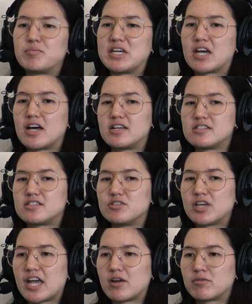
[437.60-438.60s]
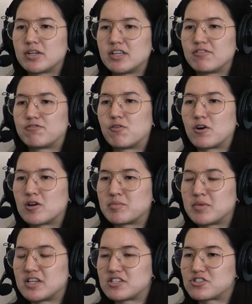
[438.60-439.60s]
because you can't really
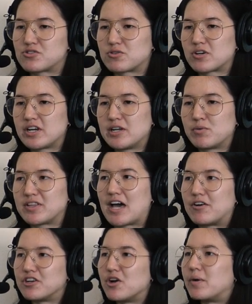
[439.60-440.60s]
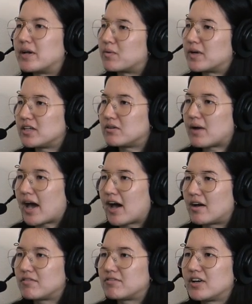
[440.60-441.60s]
form a story without knowing what you
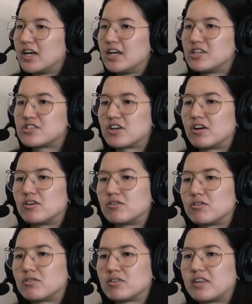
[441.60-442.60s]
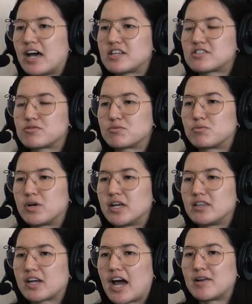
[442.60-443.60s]
have. Right. So that's
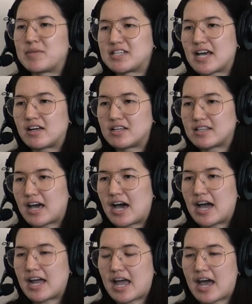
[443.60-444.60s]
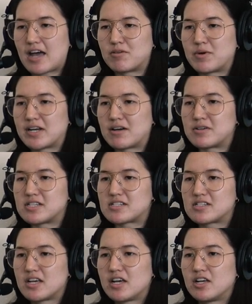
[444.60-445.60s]
what the kind of mentality that I had when I
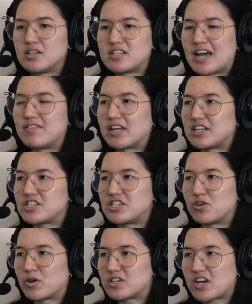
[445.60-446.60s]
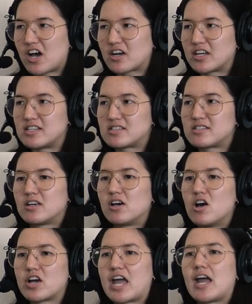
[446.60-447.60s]
was diving into your doc is
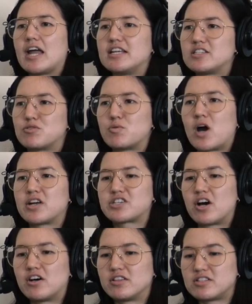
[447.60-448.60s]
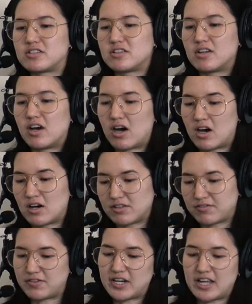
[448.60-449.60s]
okay, I need to watch all the all
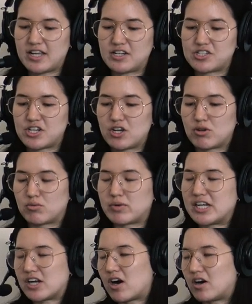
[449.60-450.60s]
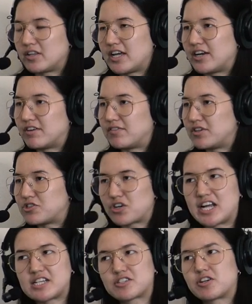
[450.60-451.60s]
the footage, read all the interview
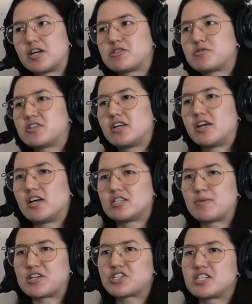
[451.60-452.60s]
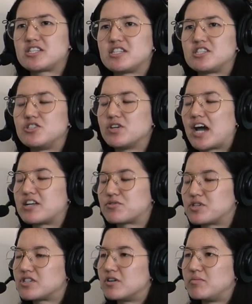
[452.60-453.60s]
transcripts especially since you guys
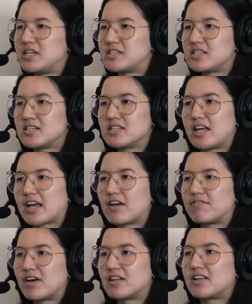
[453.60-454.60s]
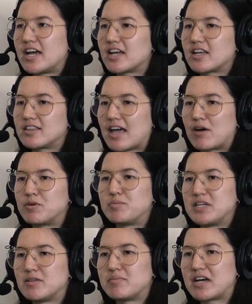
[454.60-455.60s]
were so busy like i felt like that would
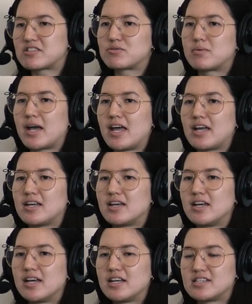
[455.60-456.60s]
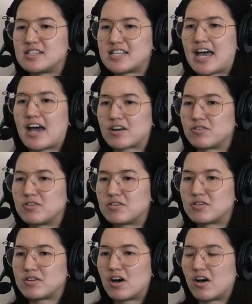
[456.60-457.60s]
be the best way to
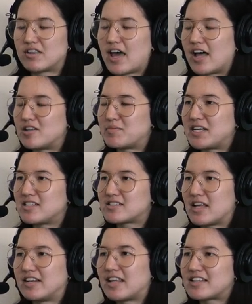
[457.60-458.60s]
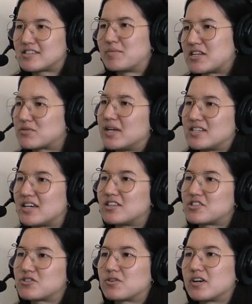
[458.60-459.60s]
tackle all the elements right. and that's the best way to tell
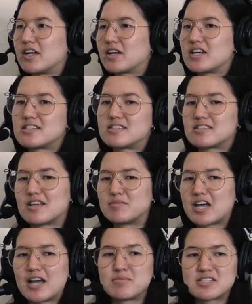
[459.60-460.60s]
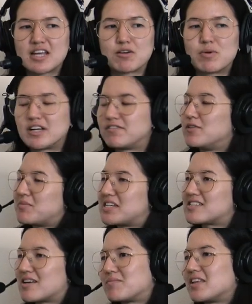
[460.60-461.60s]
a story because mm -hmm. sometimes like what if you
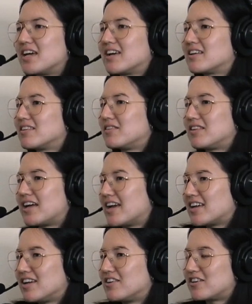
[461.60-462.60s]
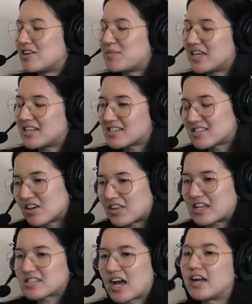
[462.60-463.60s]
miss something like exactly. you know what i mean so
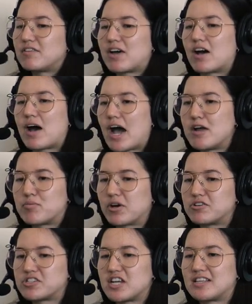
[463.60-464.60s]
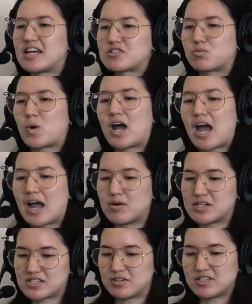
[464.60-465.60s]
that's kind of how i approached it and that's why i
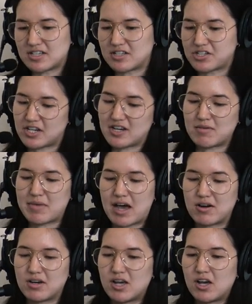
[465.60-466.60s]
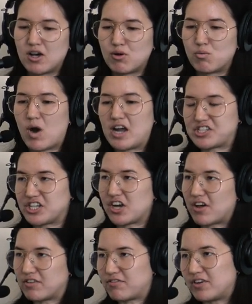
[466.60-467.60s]
was so diligent about
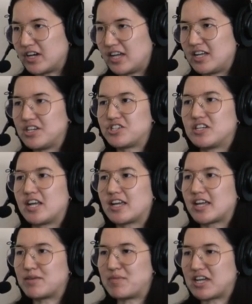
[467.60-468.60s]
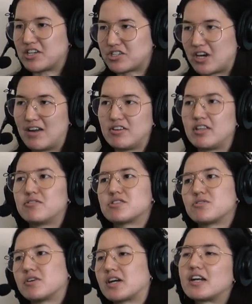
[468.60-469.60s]
watching all the footage and like get, making sure everything
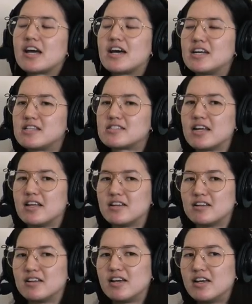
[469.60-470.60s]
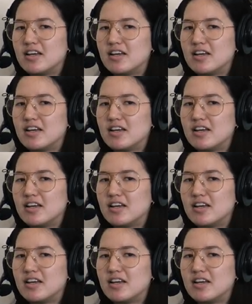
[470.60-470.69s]
was organized and